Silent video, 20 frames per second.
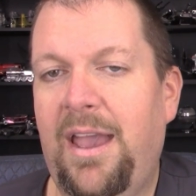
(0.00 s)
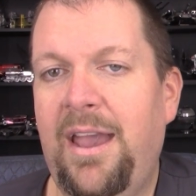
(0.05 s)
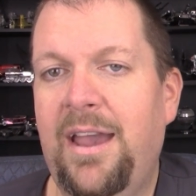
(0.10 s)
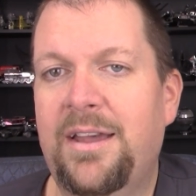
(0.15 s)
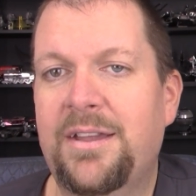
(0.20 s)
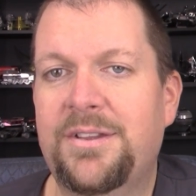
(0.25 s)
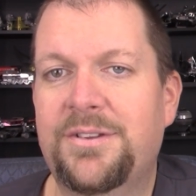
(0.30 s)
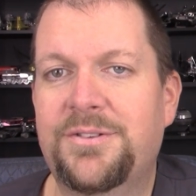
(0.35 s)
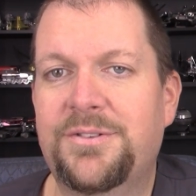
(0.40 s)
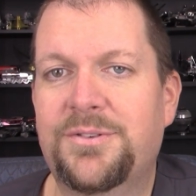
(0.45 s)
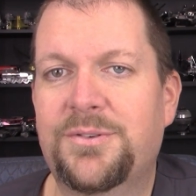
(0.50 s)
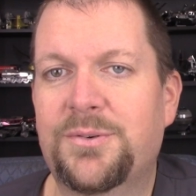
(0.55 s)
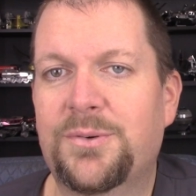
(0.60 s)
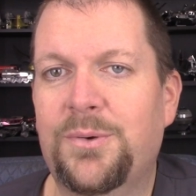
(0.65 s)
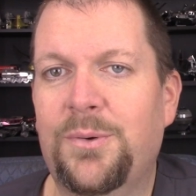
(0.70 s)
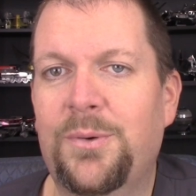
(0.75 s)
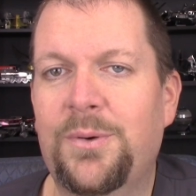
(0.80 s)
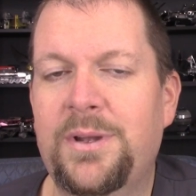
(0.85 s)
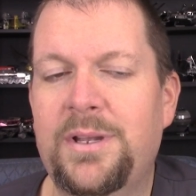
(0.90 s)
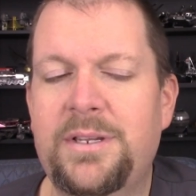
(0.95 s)

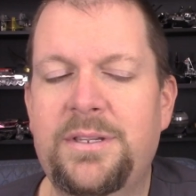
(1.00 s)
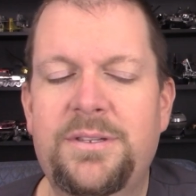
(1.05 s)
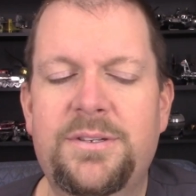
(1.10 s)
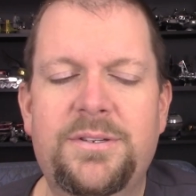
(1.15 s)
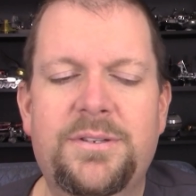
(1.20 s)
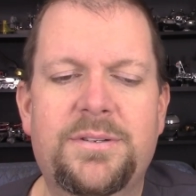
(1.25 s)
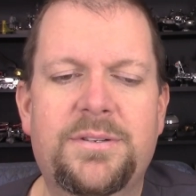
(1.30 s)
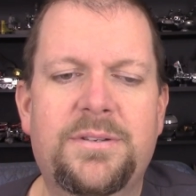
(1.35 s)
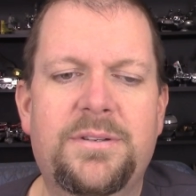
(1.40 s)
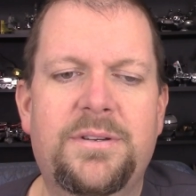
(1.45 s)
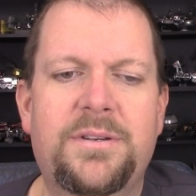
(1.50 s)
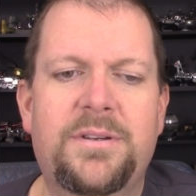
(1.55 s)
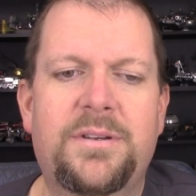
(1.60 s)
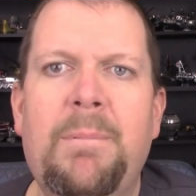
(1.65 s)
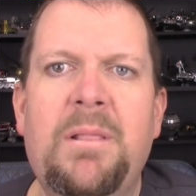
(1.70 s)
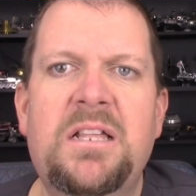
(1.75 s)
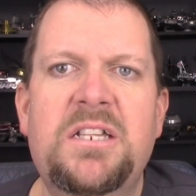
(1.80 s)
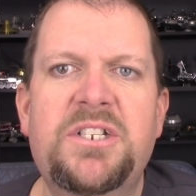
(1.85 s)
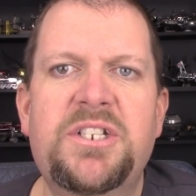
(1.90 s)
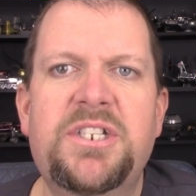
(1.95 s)
Asteroids,
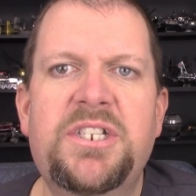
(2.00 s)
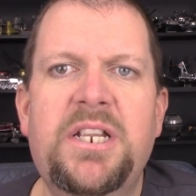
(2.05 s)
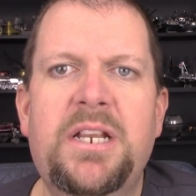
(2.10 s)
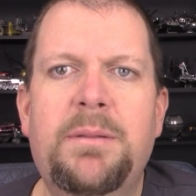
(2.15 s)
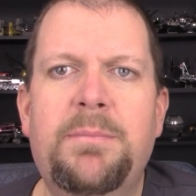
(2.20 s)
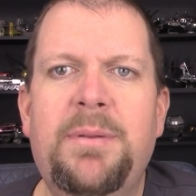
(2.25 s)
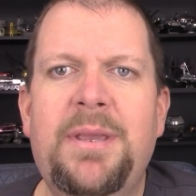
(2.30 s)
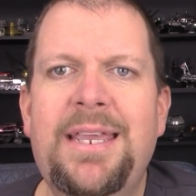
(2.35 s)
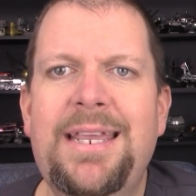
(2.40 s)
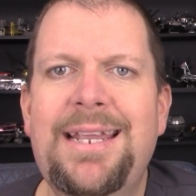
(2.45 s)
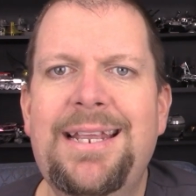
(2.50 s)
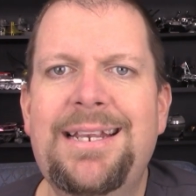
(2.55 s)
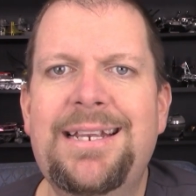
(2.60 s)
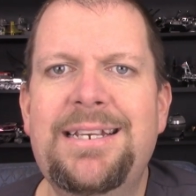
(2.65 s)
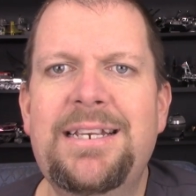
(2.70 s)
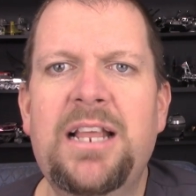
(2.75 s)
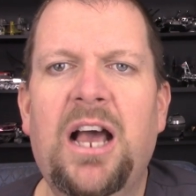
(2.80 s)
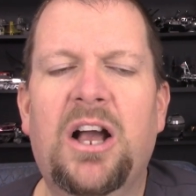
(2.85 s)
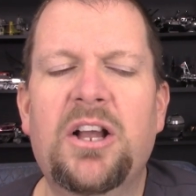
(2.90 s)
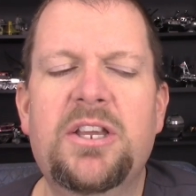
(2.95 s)
Centipede,
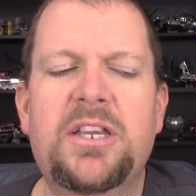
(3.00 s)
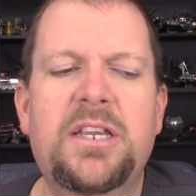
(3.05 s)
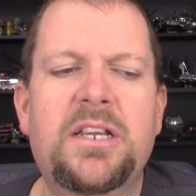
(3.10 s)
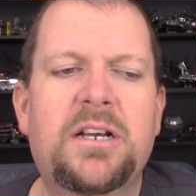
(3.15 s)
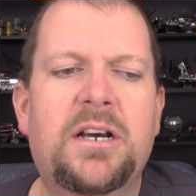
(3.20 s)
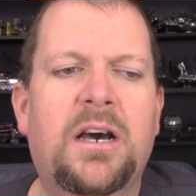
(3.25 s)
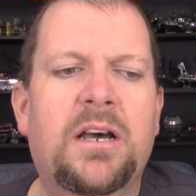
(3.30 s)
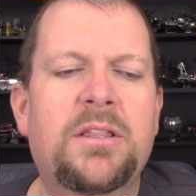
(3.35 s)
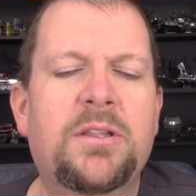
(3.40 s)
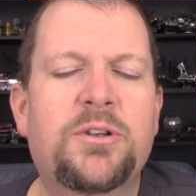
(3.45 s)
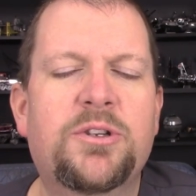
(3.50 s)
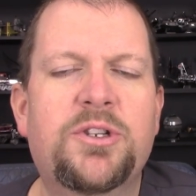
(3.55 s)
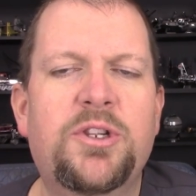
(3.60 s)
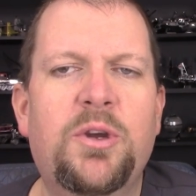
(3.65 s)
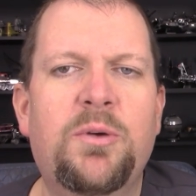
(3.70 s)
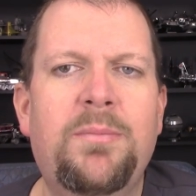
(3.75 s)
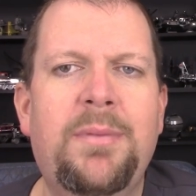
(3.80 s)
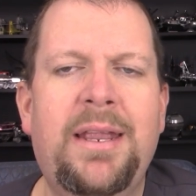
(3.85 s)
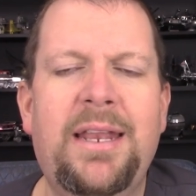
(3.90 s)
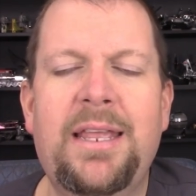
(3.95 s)
Donkey Kong. There's
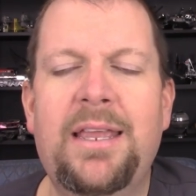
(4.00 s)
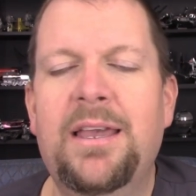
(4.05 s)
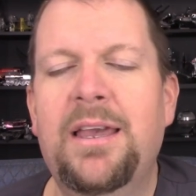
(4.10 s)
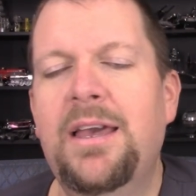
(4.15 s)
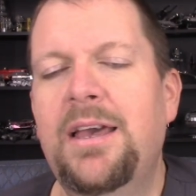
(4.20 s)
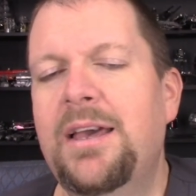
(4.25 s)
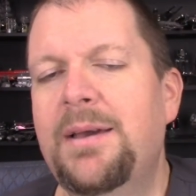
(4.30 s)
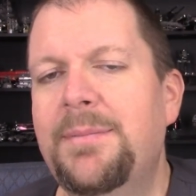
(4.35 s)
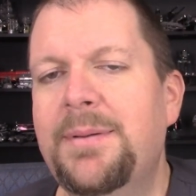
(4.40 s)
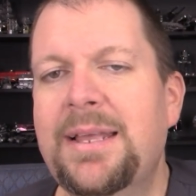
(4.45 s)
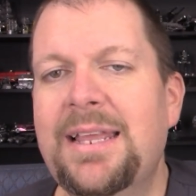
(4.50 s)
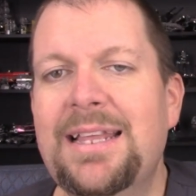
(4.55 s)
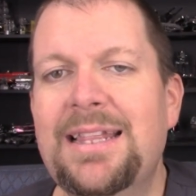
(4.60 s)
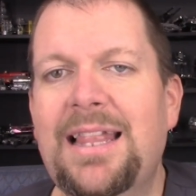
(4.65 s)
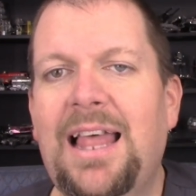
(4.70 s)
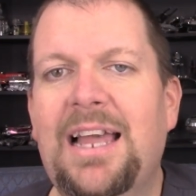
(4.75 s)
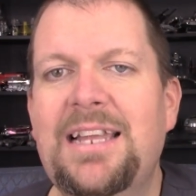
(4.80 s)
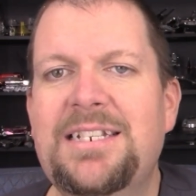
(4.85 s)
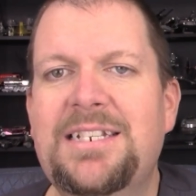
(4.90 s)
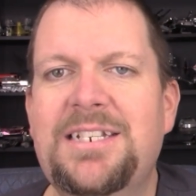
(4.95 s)
so many. But again,
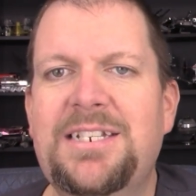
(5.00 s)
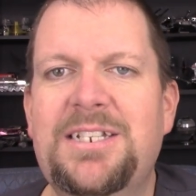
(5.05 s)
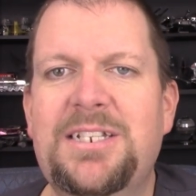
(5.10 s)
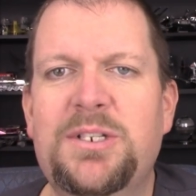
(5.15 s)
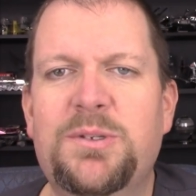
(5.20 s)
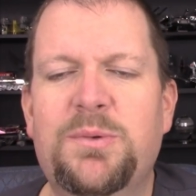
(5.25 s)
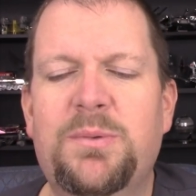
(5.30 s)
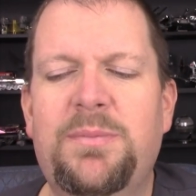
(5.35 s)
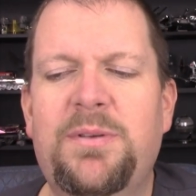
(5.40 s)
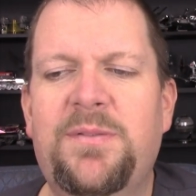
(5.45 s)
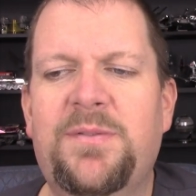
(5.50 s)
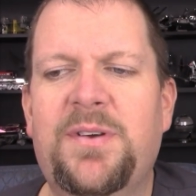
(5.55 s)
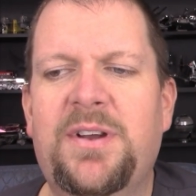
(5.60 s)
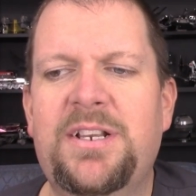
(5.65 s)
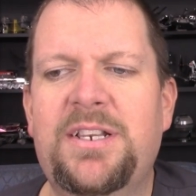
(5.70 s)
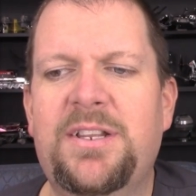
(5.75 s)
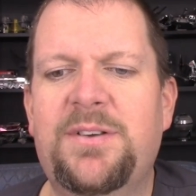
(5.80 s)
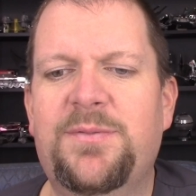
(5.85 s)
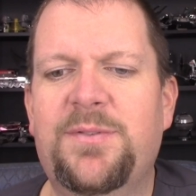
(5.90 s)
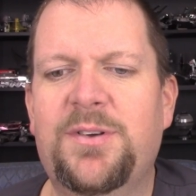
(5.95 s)
licenses would be very
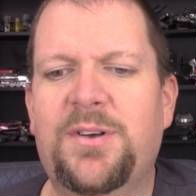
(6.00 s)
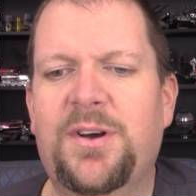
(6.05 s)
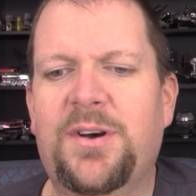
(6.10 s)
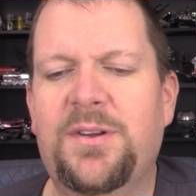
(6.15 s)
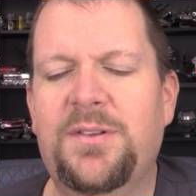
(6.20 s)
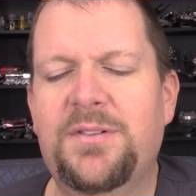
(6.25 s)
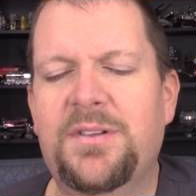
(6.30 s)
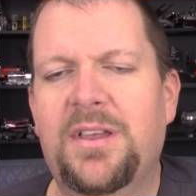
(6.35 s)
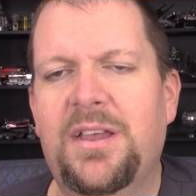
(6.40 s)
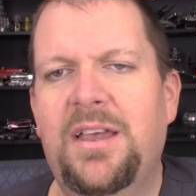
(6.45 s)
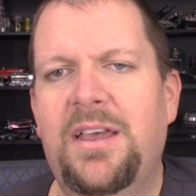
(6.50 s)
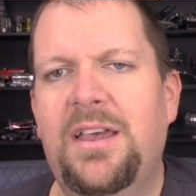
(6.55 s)
difficult.